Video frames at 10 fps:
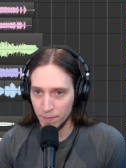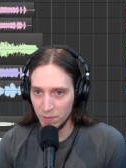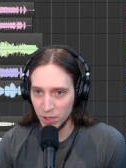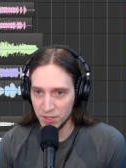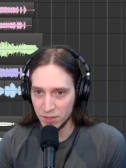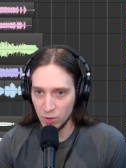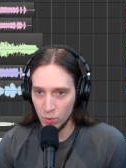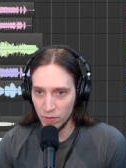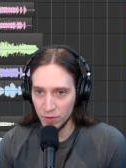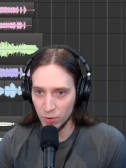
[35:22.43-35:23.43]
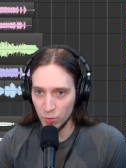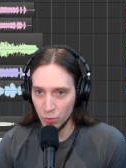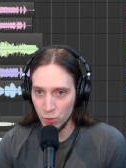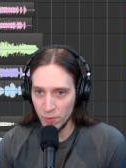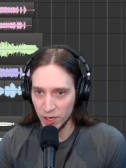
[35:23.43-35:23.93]
Maybe let's go with the
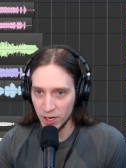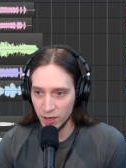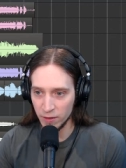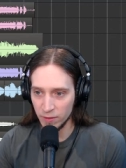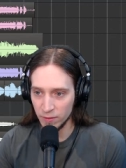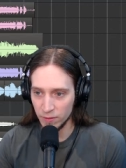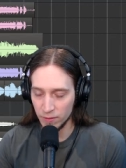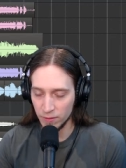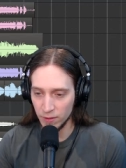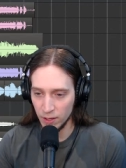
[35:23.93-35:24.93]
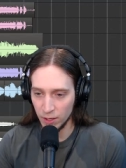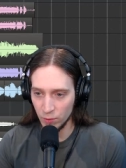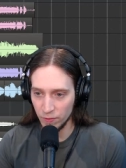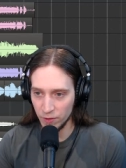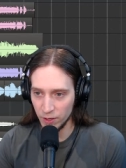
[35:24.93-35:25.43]
room again. I
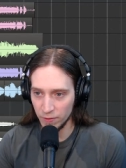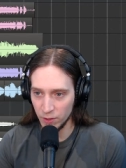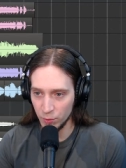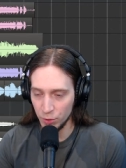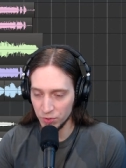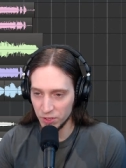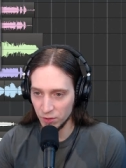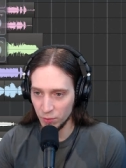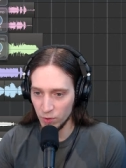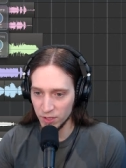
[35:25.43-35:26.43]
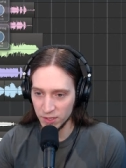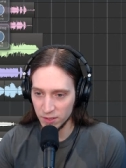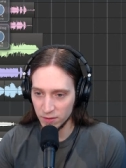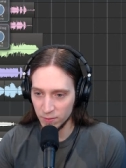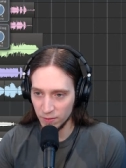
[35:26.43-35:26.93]
don't think, I think we used it only
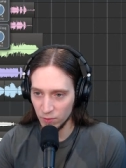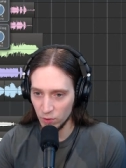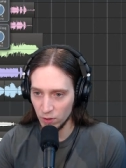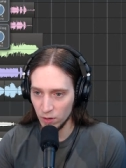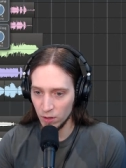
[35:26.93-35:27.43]
once before.